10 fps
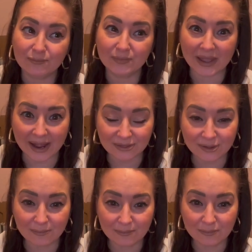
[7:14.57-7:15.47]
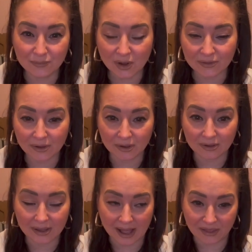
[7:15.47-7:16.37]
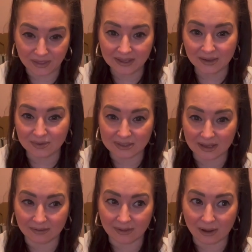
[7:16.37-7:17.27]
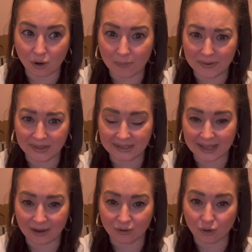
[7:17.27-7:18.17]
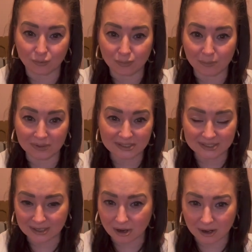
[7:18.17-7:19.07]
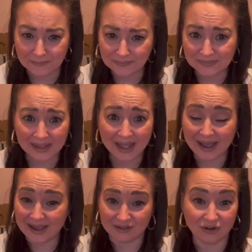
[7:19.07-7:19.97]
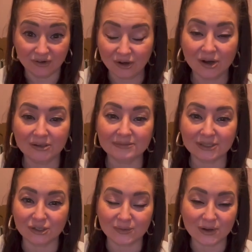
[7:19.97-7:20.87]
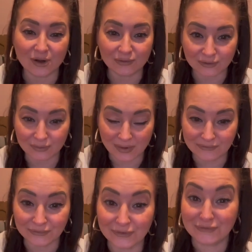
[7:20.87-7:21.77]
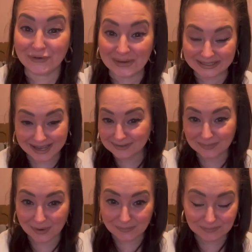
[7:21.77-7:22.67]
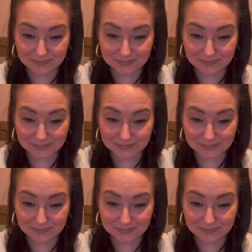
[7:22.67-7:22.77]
getting I think he was hoping that he'd get good publicity, or I don't know what went through his head, but